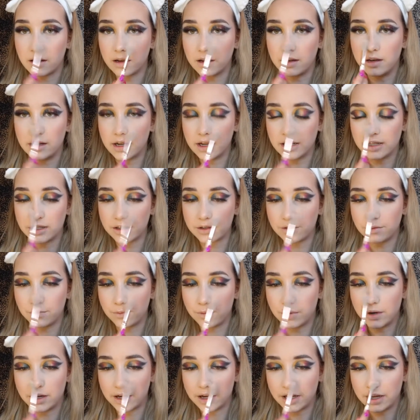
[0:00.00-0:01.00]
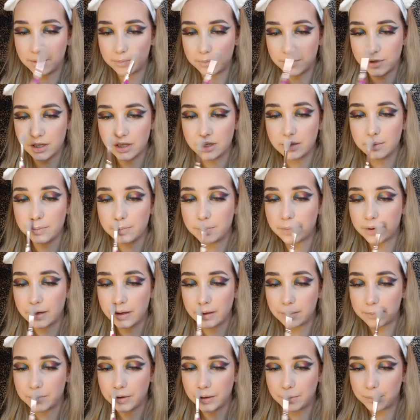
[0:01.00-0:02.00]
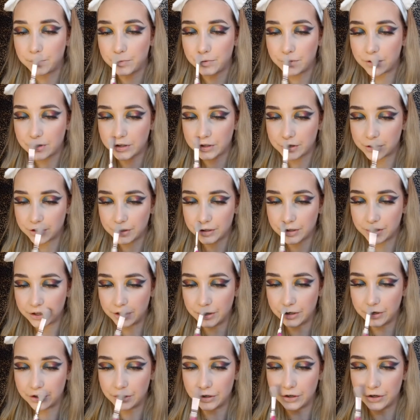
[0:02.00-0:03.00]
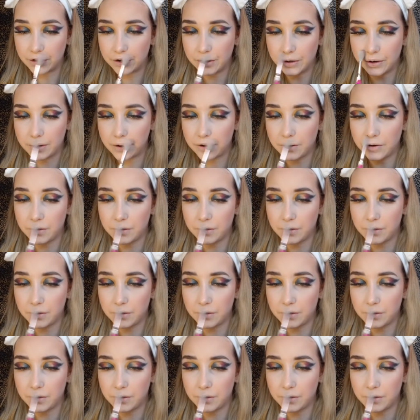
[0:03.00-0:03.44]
And that's why I'm keeping my brush here,